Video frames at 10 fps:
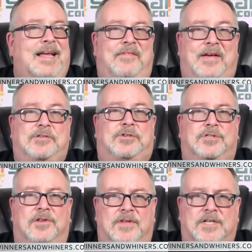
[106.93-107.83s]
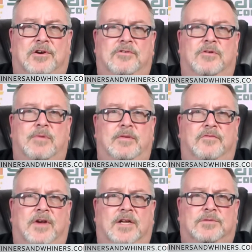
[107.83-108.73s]
That's just in this country. Maybe
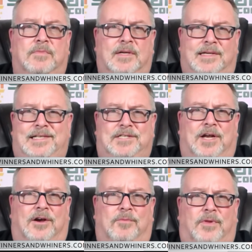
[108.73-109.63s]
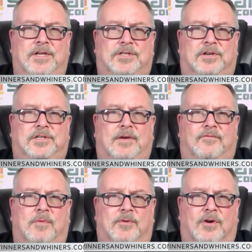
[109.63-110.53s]
you've got some soccer plays cooked up
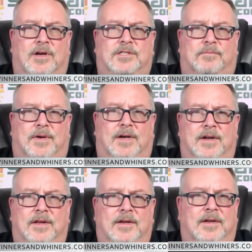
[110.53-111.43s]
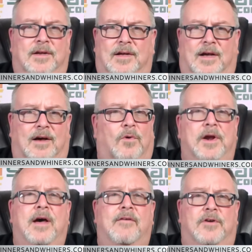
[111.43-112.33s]
from across the pond.
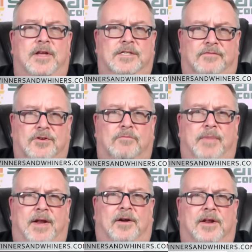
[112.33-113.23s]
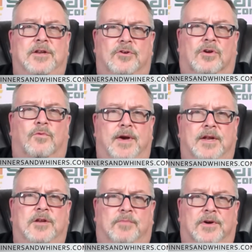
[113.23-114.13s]
Whatever it is, if you can bet on it, you can win
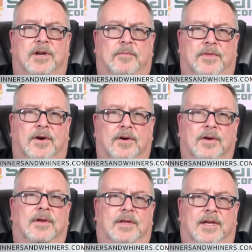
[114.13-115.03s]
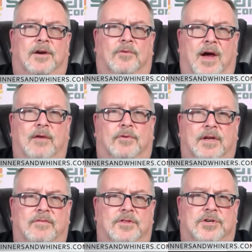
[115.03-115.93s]
it, you put it up there, get it right, we'll
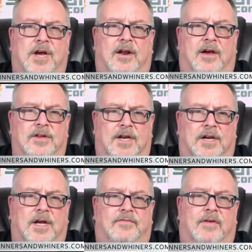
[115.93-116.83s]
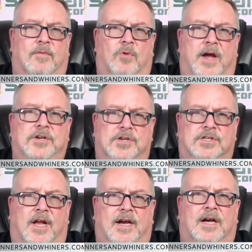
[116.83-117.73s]
give you the shout-out. You get enough of them right, just
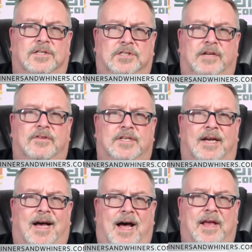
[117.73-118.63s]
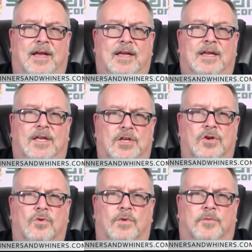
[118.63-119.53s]
like Stephen Tejada,
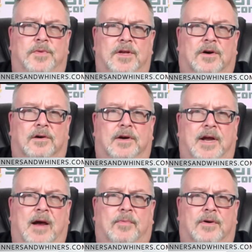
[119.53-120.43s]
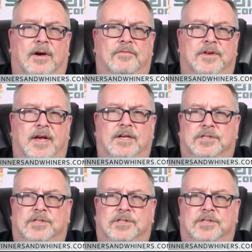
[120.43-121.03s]
you will be our capper of the day.